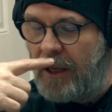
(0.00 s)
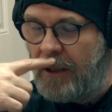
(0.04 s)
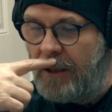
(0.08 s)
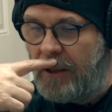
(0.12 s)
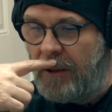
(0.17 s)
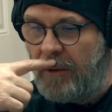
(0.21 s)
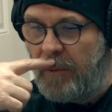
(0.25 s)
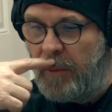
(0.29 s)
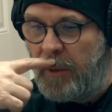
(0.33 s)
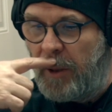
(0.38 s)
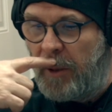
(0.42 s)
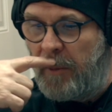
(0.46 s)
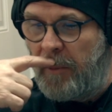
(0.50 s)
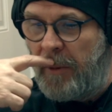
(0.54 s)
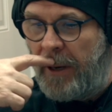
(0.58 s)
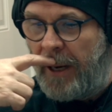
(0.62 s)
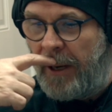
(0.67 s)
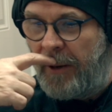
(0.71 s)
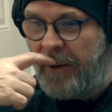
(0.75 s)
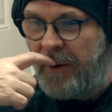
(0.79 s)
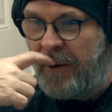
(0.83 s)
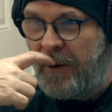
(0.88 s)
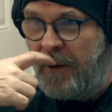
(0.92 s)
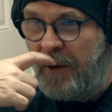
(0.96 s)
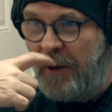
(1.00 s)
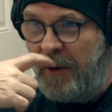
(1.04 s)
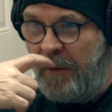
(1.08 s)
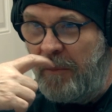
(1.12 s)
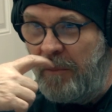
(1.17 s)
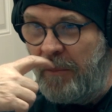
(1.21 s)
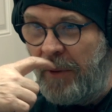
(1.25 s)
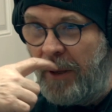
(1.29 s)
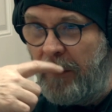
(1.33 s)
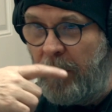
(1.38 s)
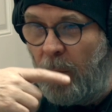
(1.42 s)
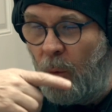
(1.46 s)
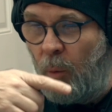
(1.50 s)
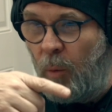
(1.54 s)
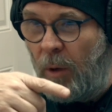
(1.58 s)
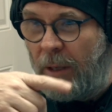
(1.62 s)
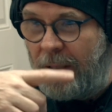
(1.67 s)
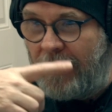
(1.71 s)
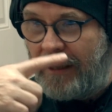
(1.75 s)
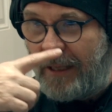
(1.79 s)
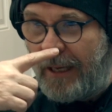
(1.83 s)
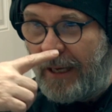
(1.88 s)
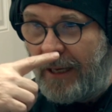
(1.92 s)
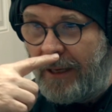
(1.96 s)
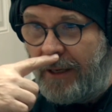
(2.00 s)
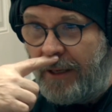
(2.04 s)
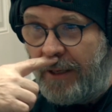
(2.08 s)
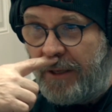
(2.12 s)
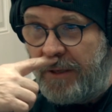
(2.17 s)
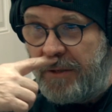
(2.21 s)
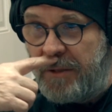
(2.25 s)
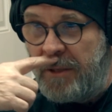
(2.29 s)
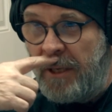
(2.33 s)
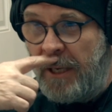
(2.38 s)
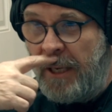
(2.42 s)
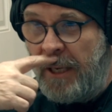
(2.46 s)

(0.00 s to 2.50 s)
a little bit about maybe what that is.